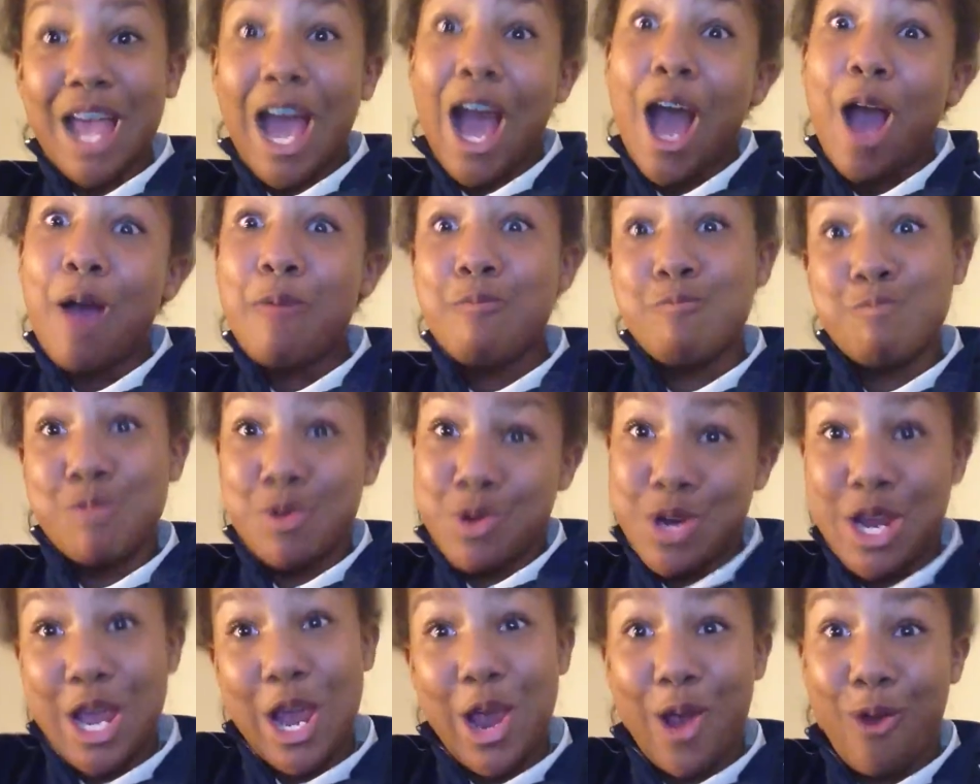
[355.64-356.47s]
a
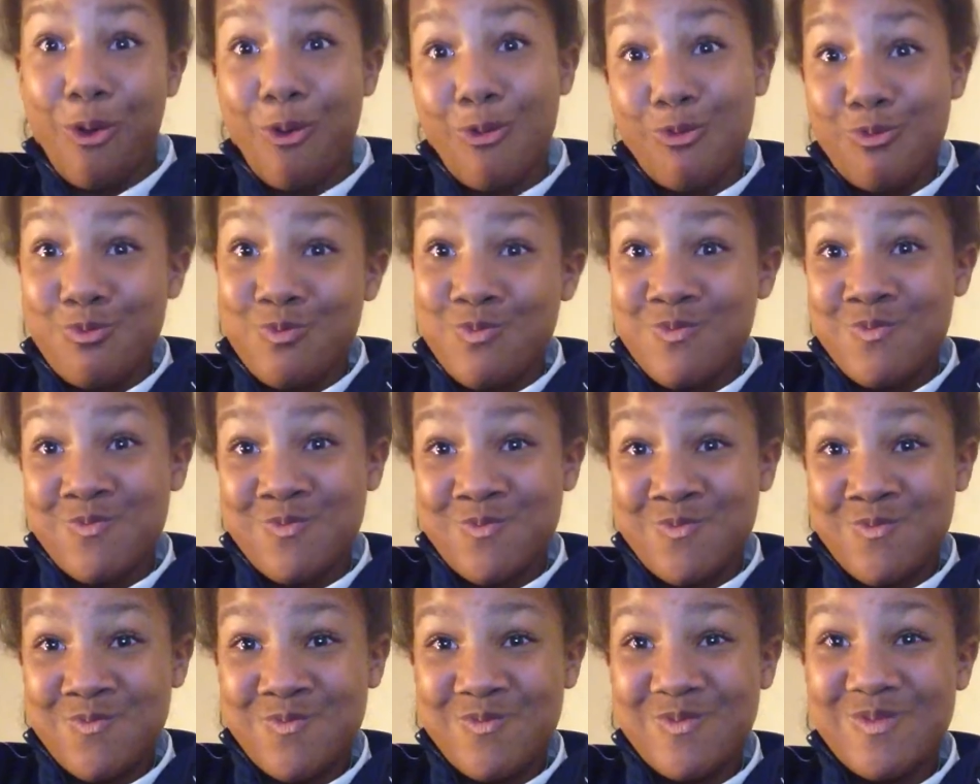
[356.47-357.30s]
booty hoe.
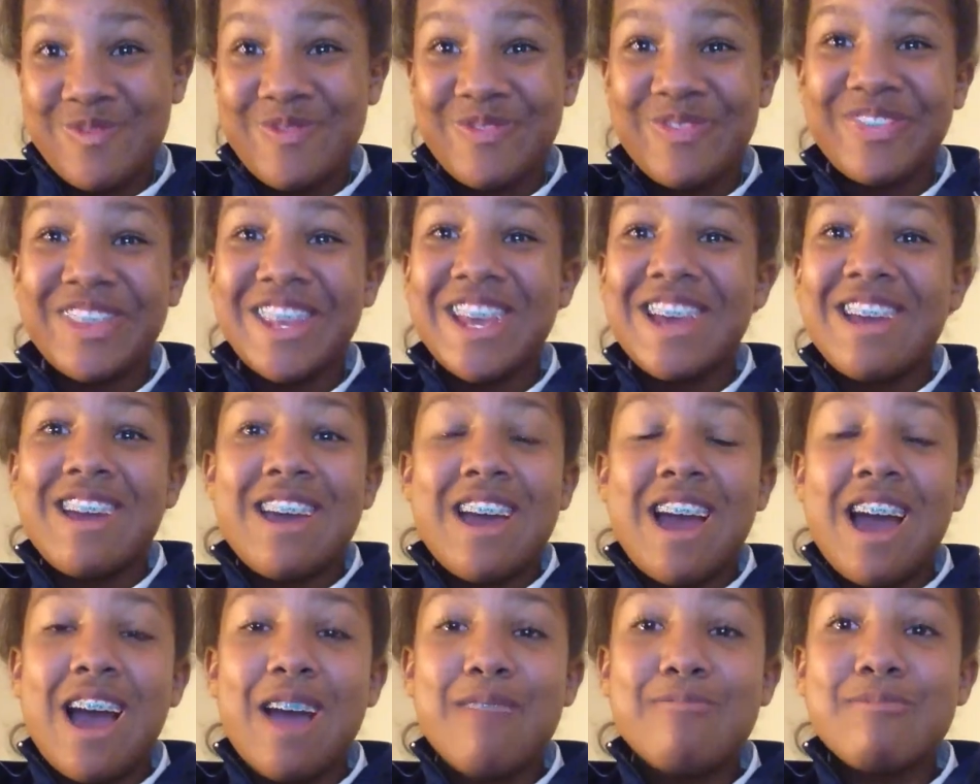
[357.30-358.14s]

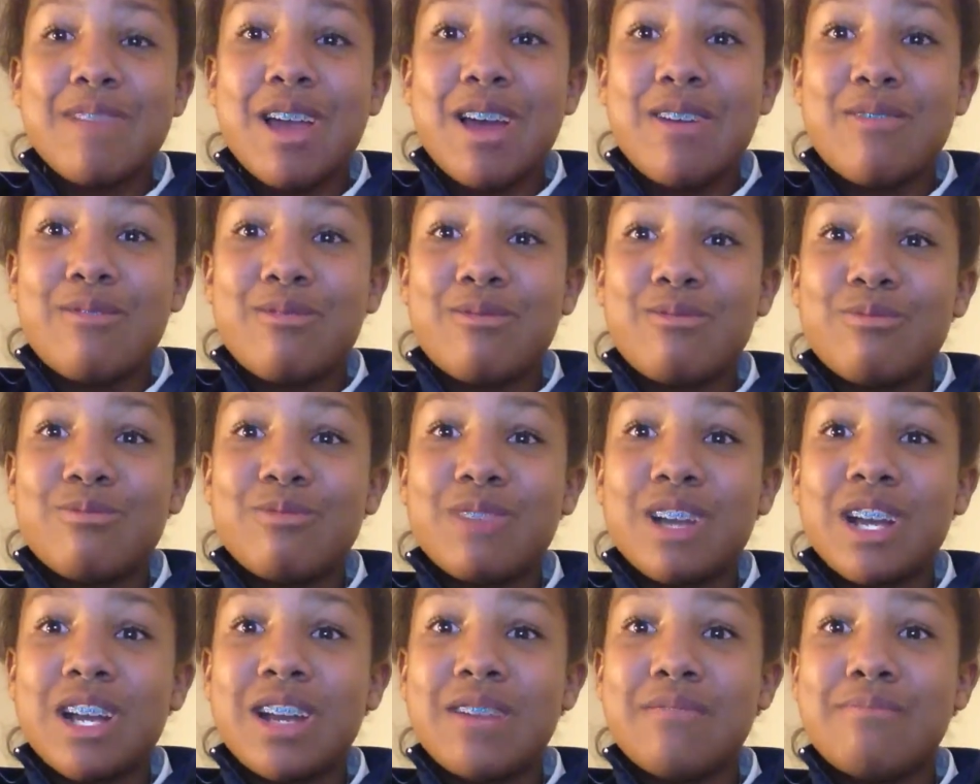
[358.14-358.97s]
I'm not
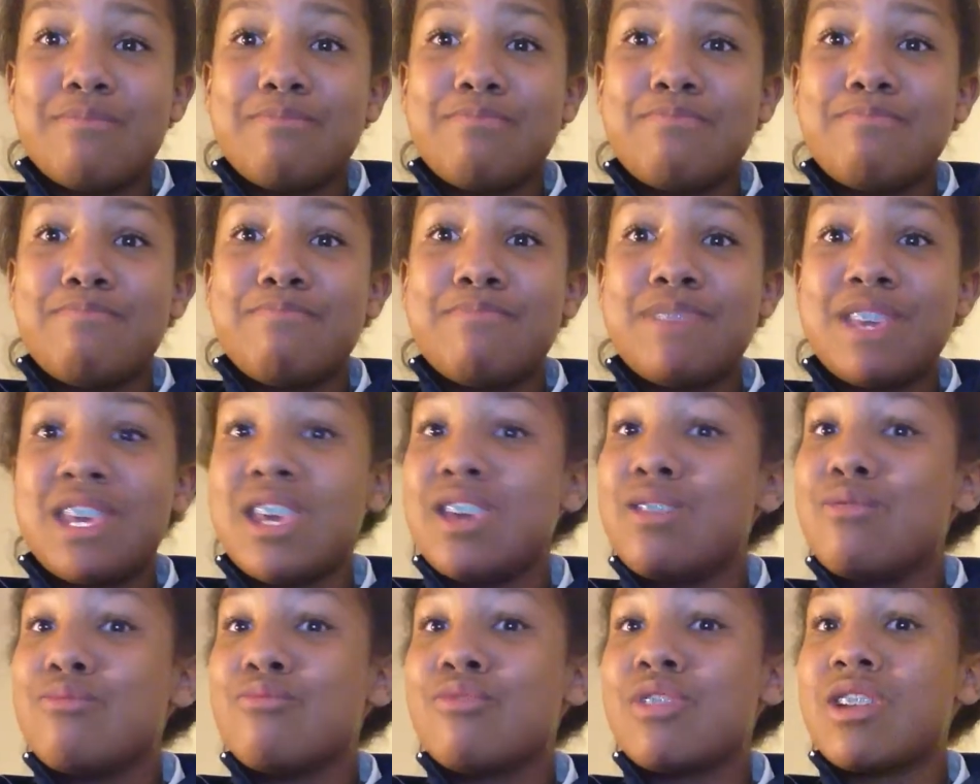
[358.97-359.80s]
going to
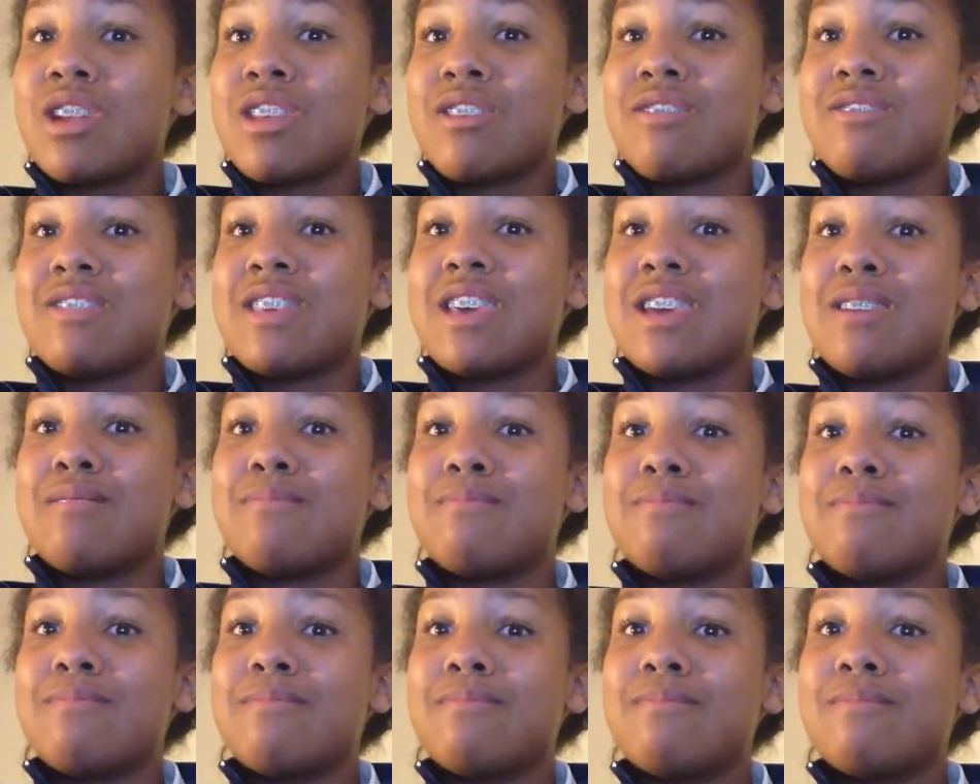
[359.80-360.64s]
be one of
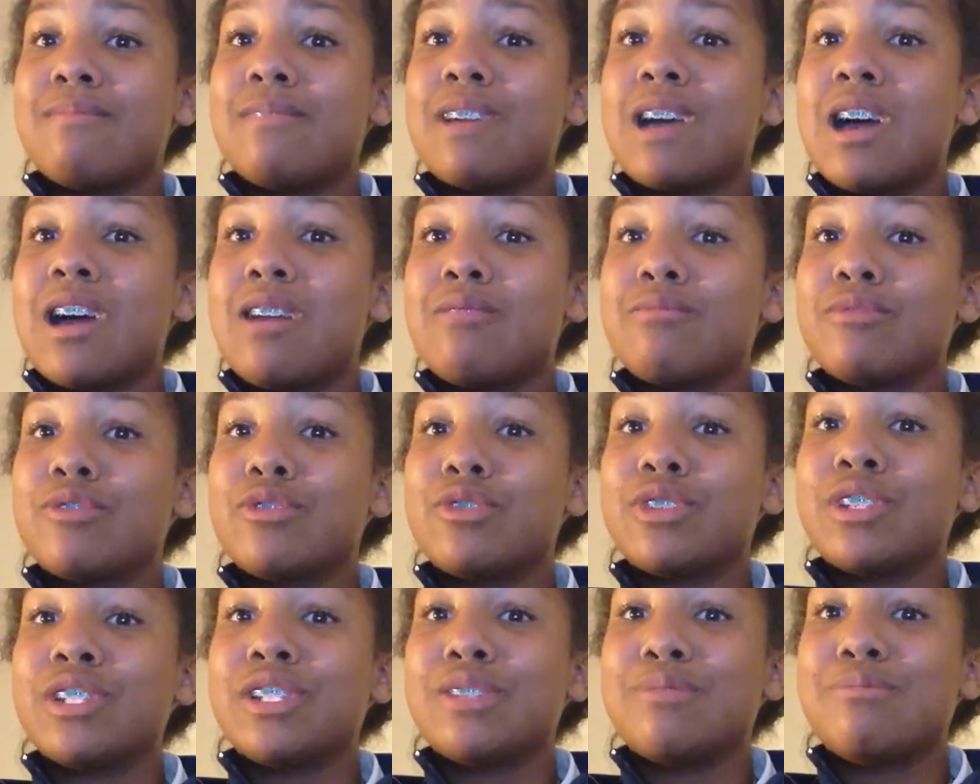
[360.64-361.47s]
them. I'm
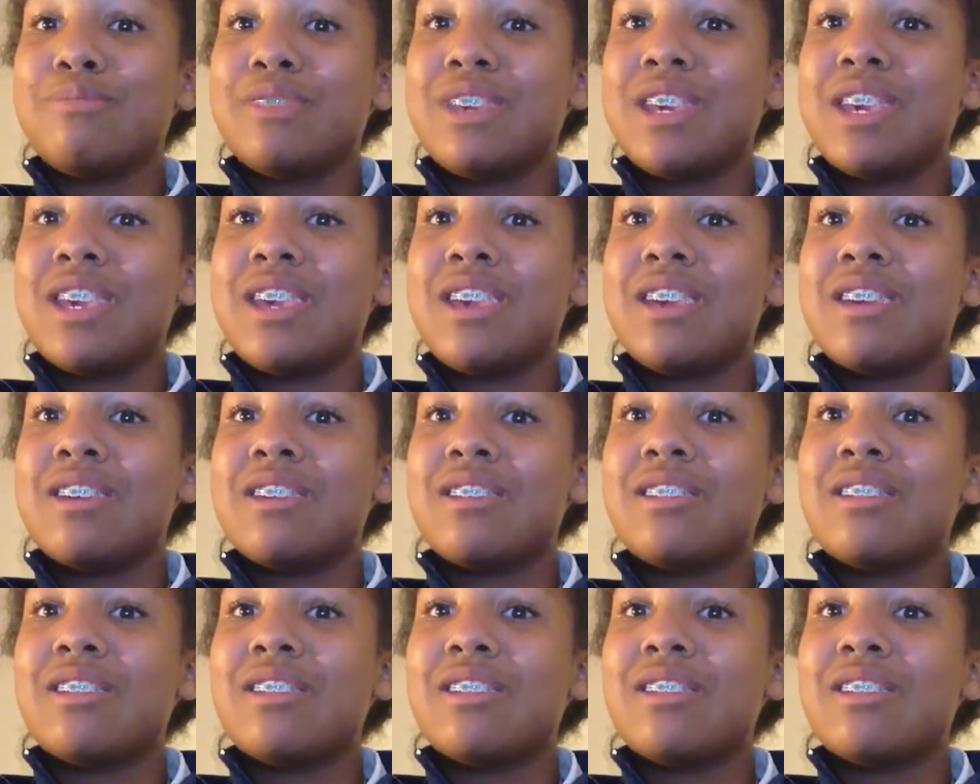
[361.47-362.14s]
going to be